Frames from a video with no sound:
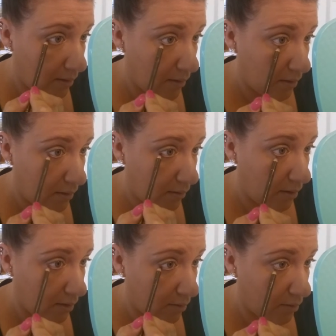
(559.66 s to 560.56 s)
on
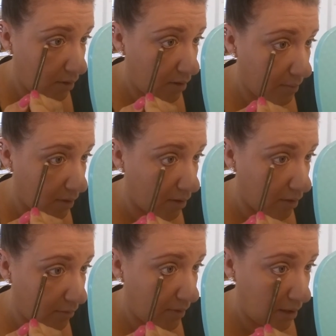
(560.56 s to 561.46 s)
the underneath
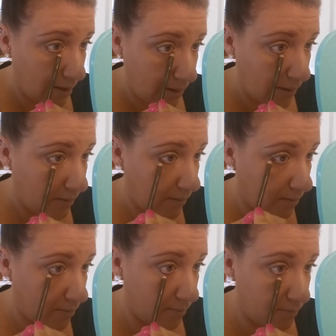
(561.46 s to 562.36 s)
part of my eyes.
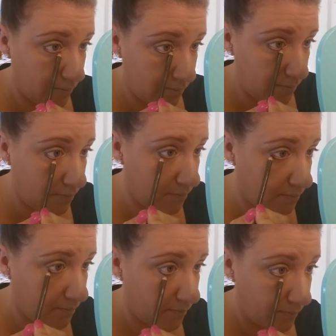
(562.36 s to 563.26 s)

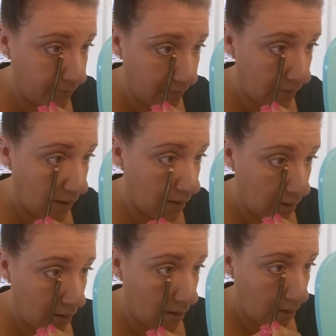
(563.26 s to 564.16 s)
And
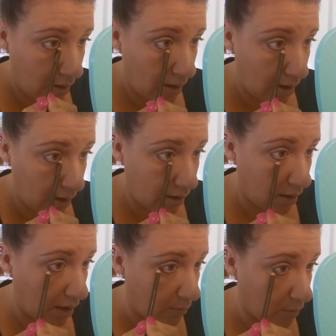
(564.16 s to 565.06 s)

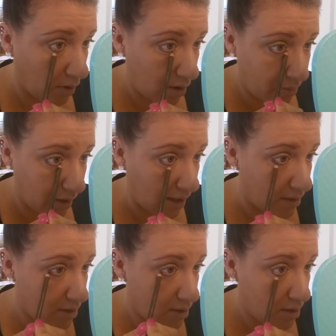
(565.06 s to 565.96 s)
again, we're going to
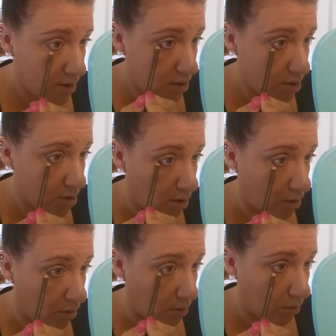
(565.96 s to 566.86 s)
blend
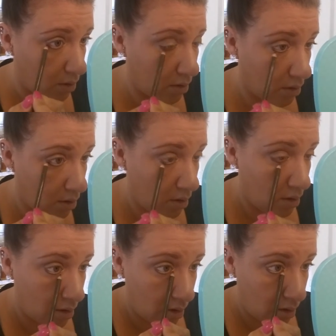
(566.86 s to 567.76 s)
so
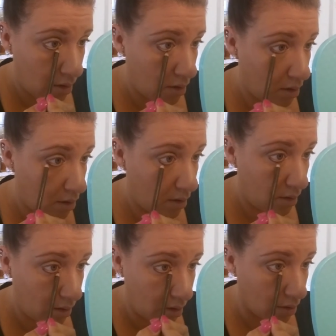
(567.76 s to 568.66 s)

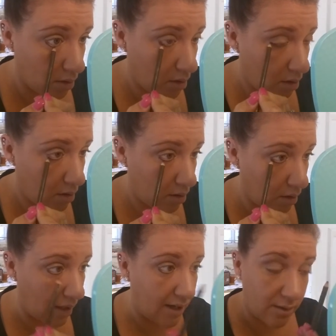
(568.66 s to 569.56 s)
your
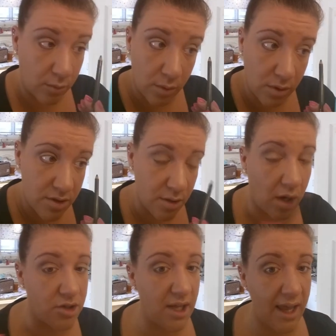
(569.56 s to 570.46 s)
line won't look so
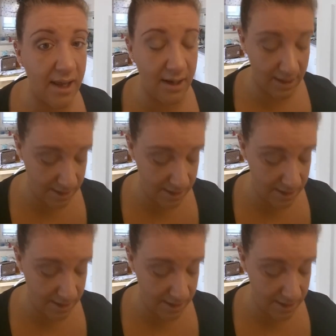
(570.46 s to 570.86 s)
harsh. And